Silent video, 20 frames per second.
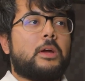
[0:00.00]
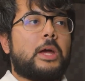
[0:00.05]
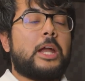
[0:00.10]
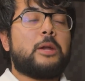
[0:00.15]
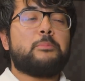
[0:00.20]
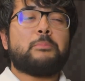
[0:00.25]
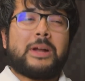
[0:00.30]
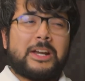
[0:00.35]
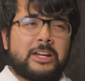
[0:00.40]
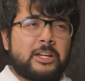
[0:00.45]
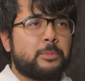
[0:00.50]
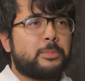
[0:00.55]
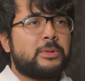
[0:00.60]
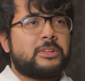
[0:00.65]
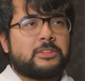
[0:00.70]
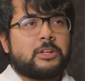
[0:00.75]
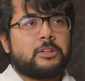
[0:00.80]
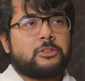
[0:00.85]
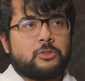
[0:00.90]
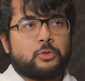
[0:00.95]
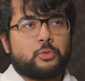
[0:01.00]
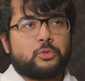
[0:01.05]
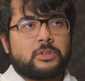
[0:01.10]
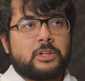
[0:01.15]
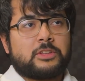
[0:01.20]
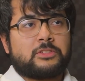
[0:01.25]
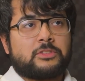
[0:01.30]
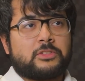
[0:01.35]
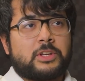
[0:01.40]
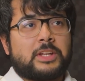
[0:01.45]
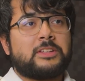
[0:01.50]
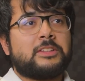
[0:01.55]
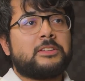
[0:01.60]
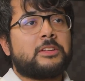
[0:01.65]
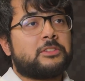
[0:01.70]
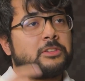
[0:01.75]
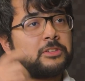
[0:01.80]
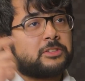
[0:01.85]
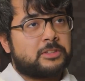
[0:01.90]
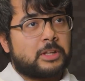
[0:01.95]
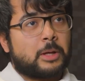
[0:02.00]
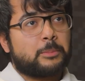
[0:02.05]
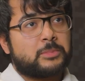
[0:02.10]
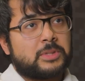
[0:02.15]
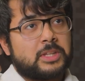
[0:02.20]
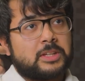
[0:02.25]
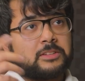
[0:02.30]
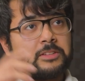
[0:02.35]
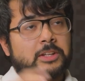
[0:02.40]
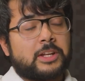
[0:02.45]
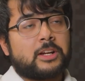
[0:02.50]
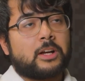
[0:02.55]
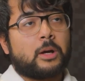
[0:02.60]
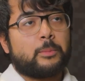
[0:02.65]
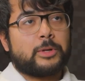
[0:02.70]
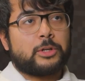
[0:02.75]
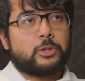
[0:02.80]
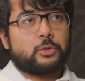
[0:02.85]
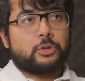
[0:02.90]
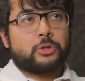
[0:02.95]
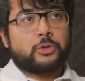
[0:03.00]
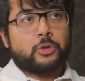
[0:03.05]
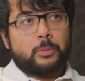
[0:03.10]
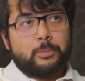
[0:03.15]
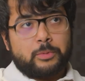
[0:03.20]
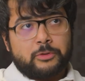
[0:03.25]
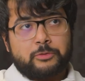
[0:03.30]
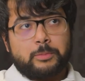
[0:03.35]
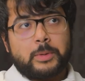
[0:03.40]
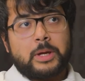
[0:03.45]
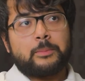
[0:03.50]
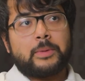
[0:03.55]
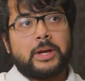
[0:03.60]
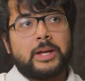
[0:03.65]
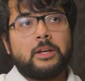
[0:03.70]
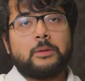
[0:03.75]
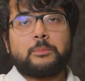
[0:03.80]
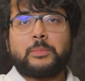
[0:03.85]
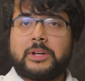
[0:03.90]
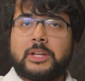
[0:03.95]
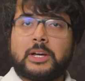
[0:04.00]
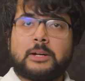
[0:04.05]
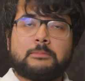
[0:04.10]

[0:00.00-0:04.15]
And multiple such use cases, right? These are just some things that are coming to the top of my mind, but